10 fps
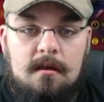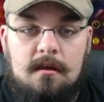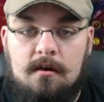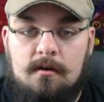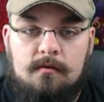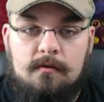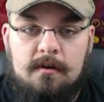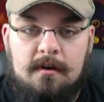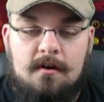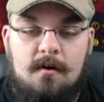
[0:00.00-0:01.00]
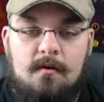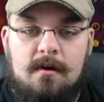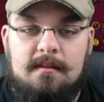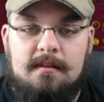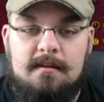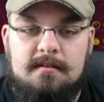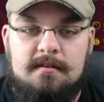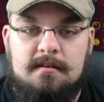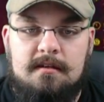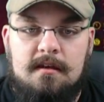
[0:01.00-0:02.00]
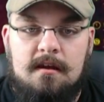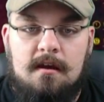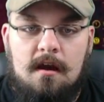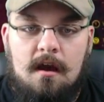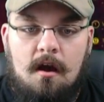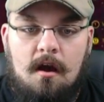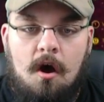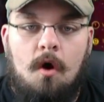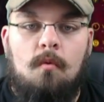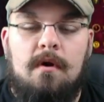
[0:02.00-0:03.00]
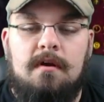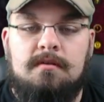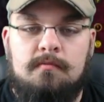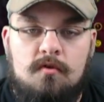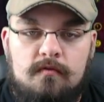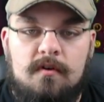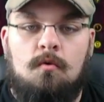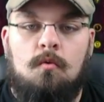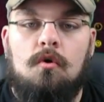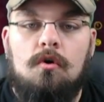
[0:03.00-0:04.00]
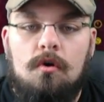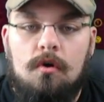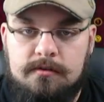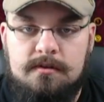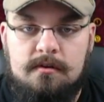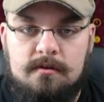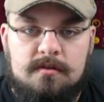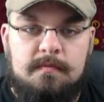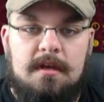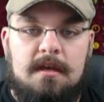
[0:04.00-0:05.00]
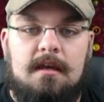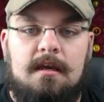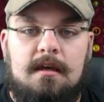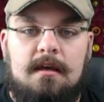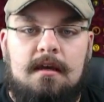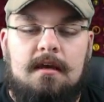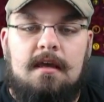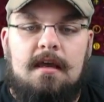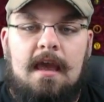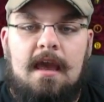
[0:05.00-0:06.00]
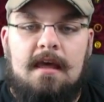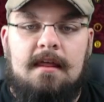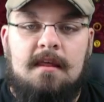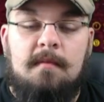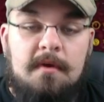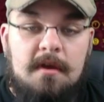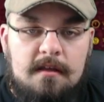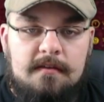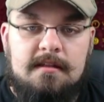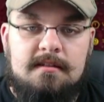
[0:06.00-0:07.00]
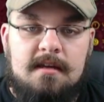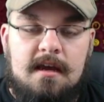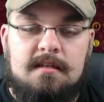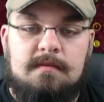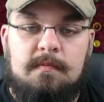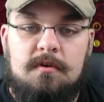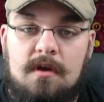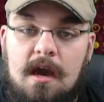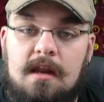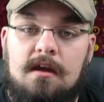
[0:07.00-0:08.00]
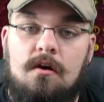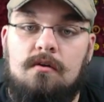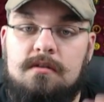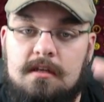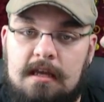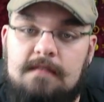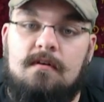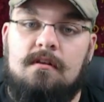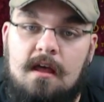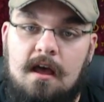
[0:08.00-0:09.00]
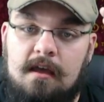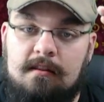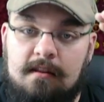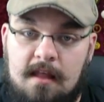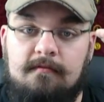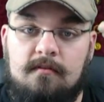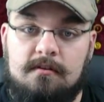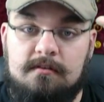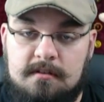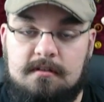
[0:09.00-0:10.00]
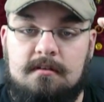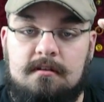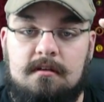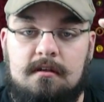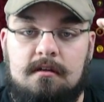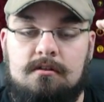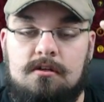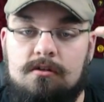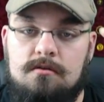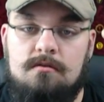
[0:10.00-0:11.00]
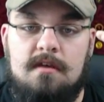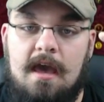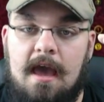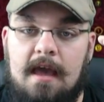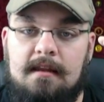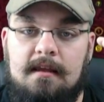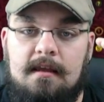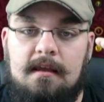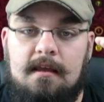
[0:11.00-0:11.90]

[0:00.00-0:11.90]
it going in this always moving world, so to speak. And the appeal of that's nice, but you gotta go to EVE Online levels to do that.